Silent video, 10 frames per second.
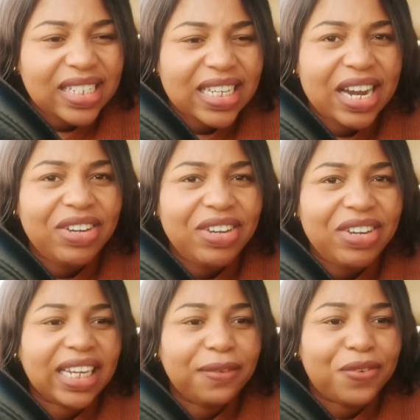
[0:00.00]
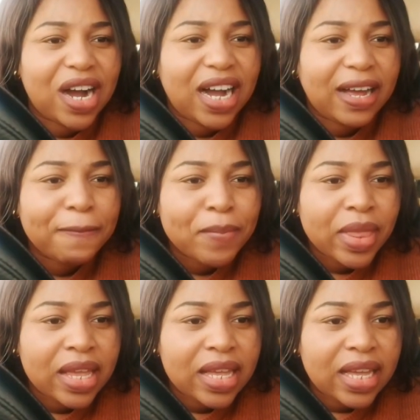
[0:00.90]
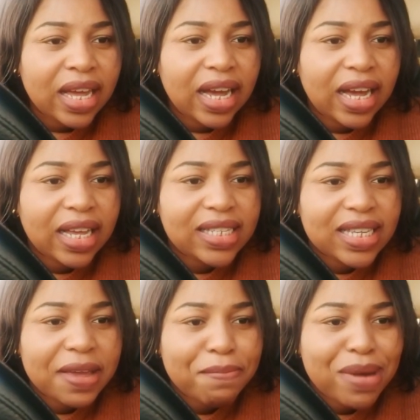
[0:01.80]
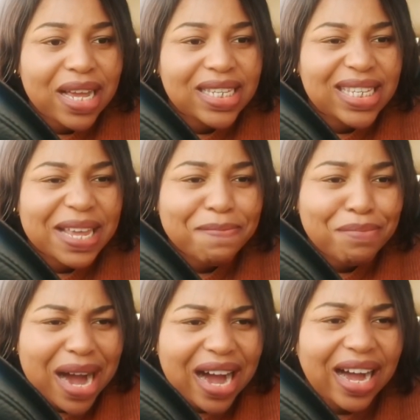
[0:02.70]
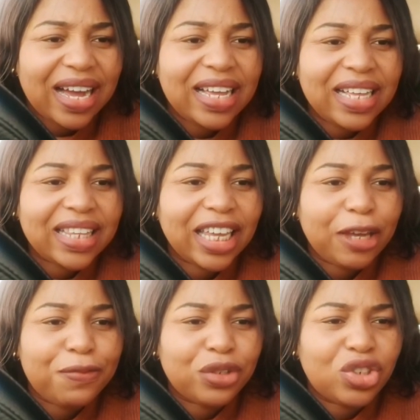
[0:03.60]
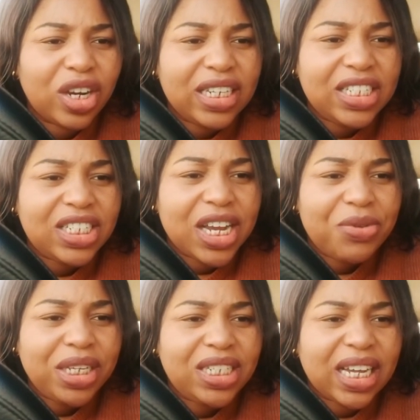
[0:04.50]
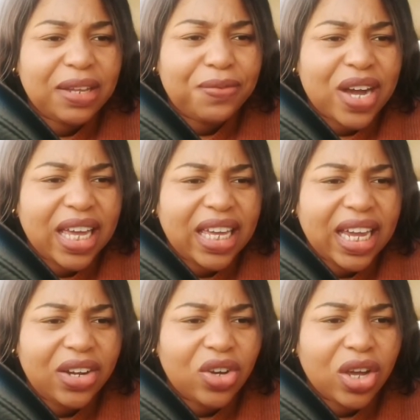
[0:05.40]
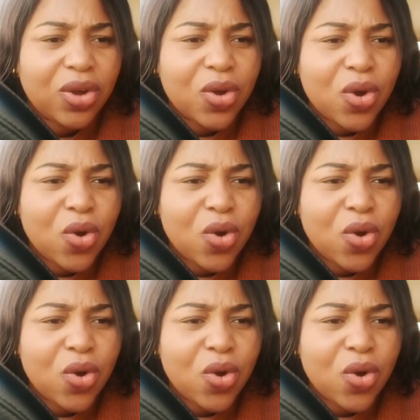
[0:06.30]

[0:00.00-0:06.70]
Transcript: Sherry Jennifer. Sema, thank you for joining. Sherry Jennifer again, okay.